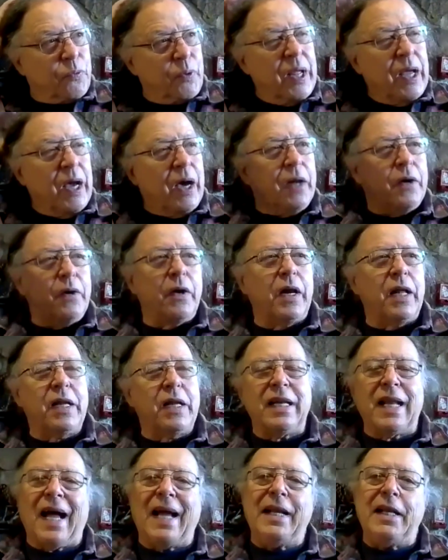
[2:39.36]

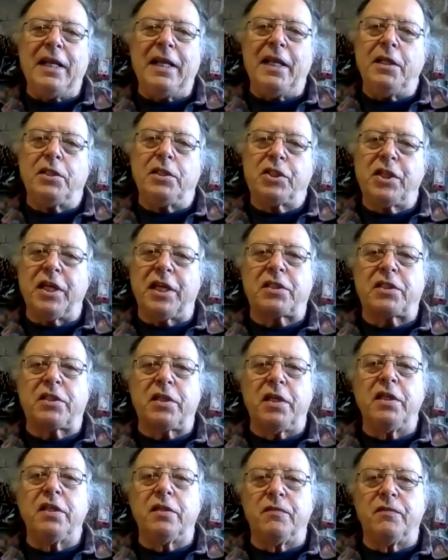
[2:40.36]
396
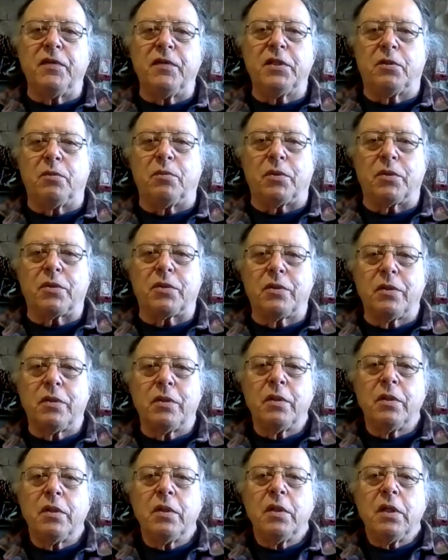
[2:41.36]
individuals.
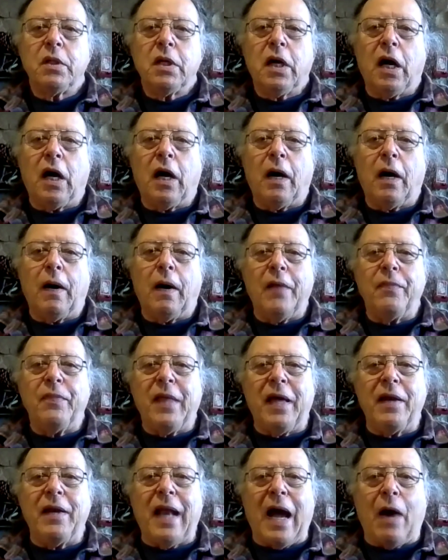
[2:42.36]
And
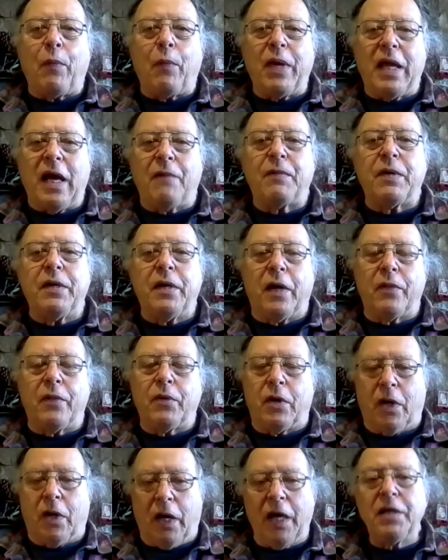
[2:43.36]
then now we have
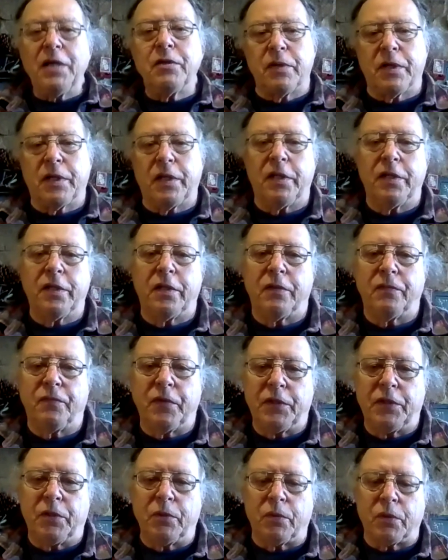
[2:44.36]
another 100
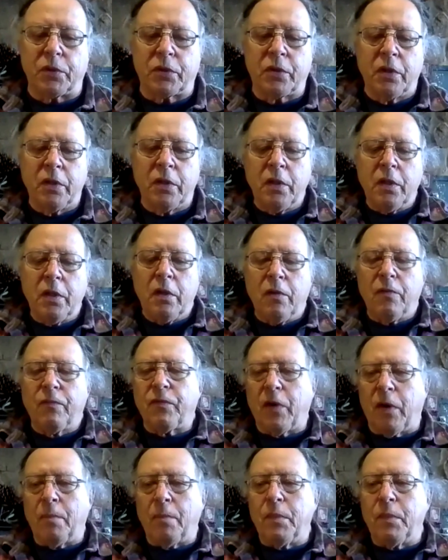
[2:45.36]
individuals
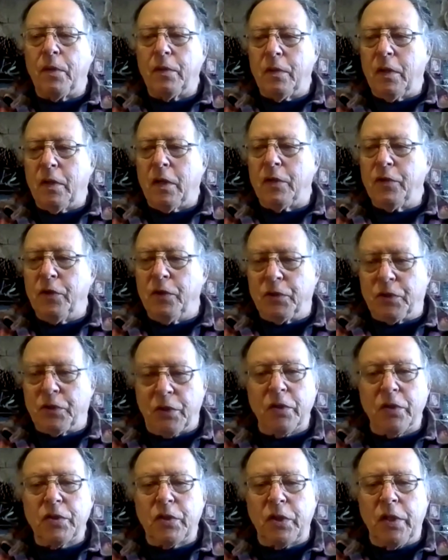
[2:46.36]
from New
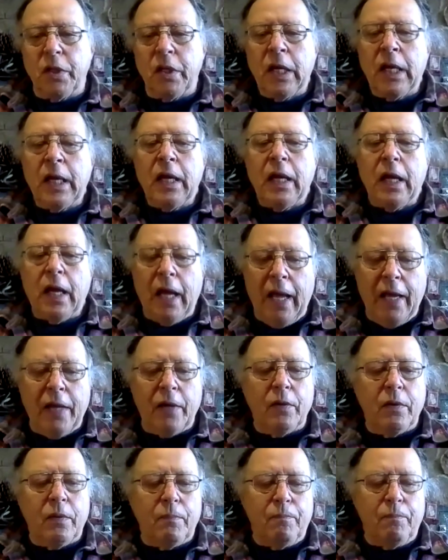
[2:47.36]
Jersey.
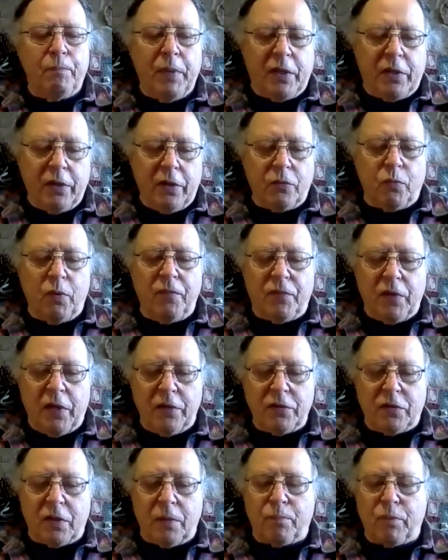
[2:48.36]
And because we've
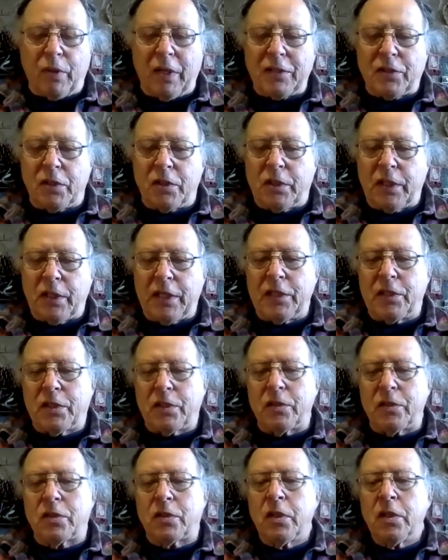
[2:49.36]
done some
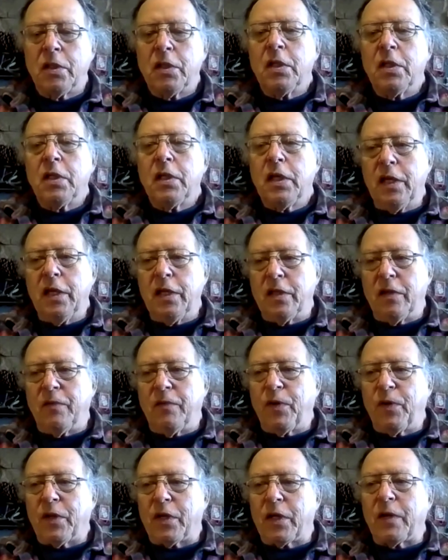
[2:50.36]
presentations in the
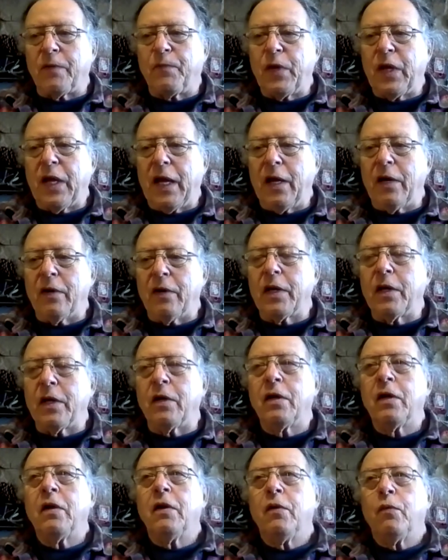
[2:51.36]
Philadelphia
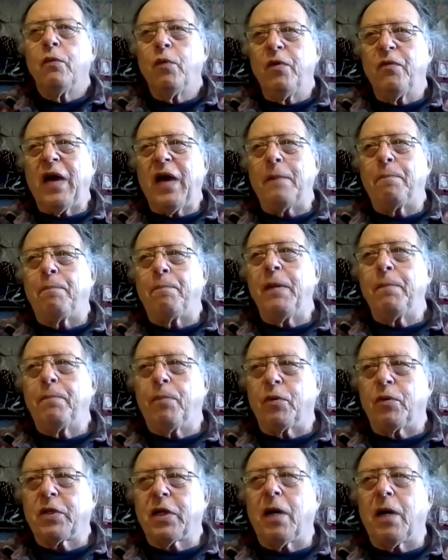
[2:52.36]
area, we've had
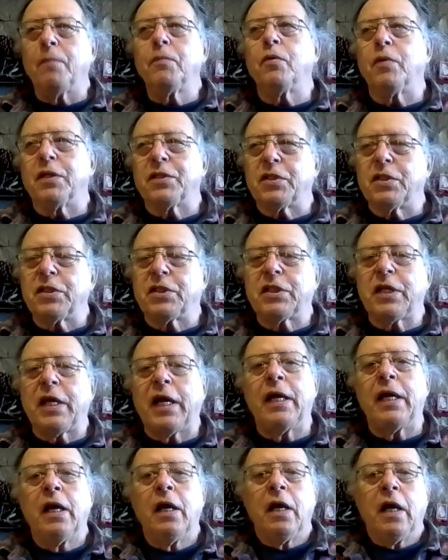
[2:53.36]
people come to us and
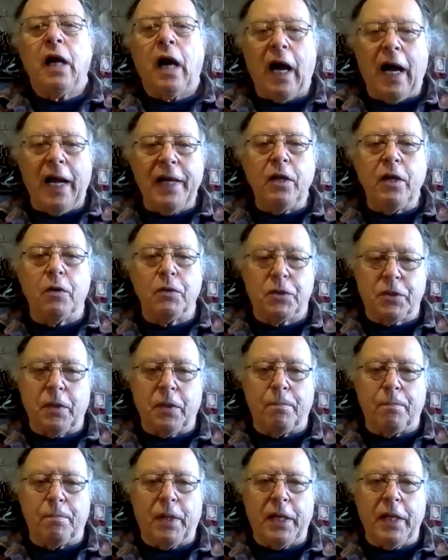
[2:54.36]
say, I know
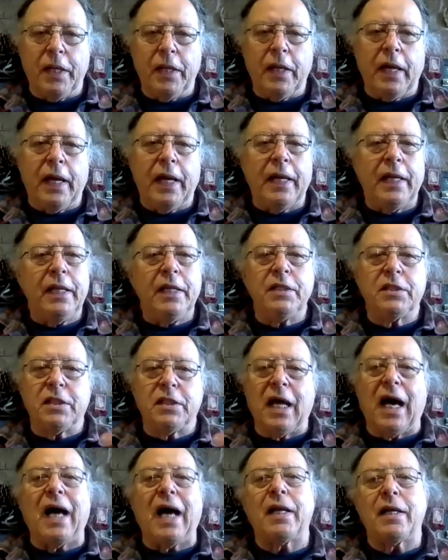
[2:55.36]
somebody, and he's
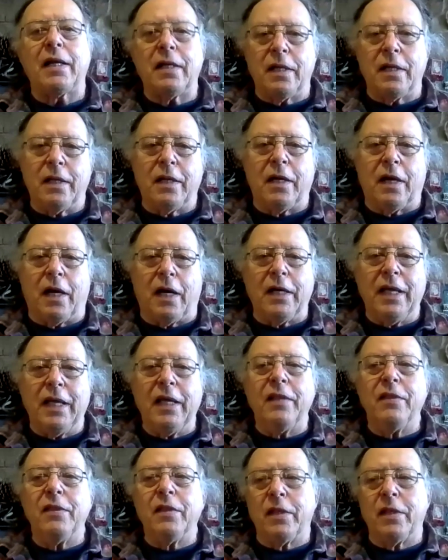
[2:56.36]
not
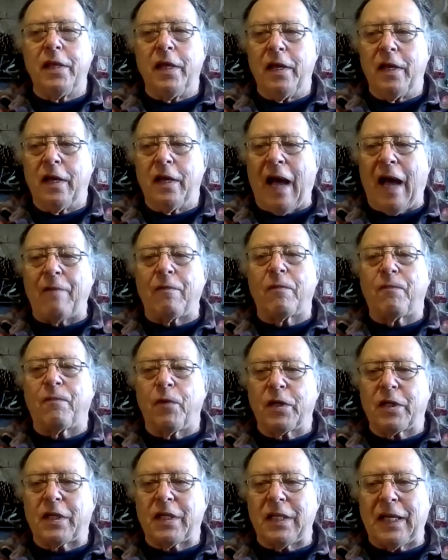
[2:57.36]
in the
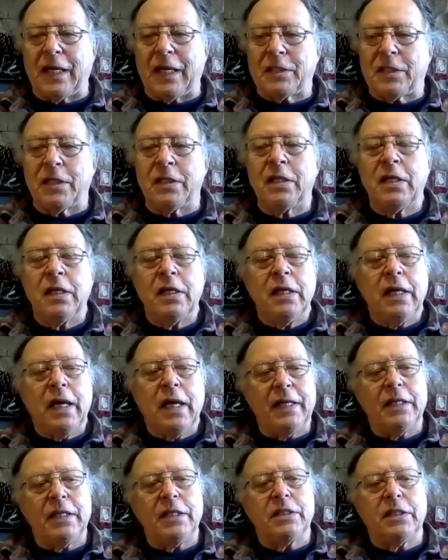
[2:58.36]
Haverford collection,
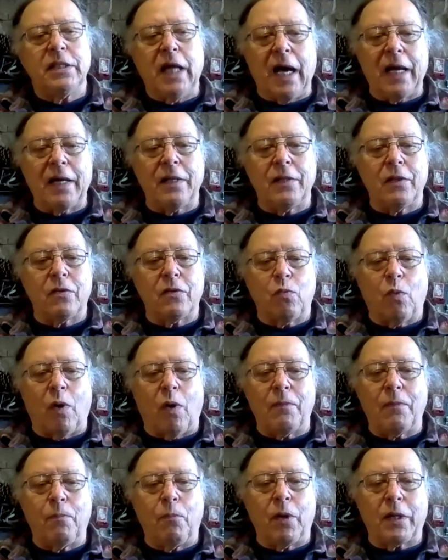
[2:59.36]
and he's not in the
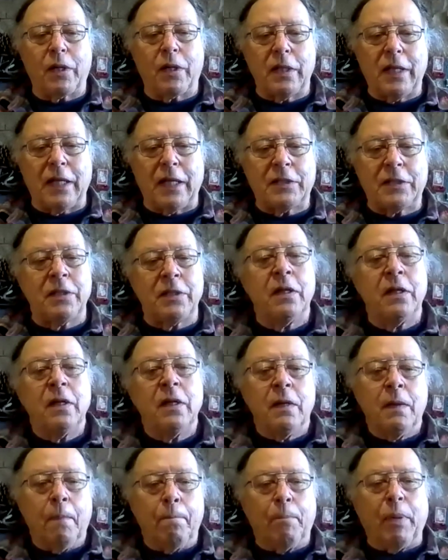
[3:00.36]
Swarthmore collection,
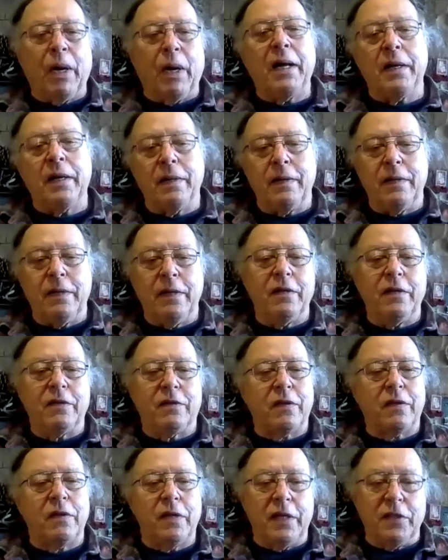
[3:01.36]
but
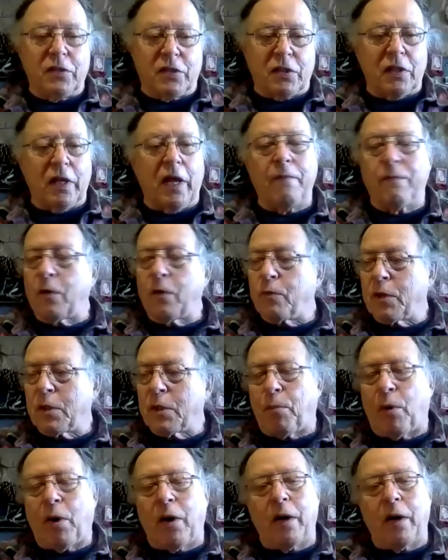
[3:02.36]
his enslaver was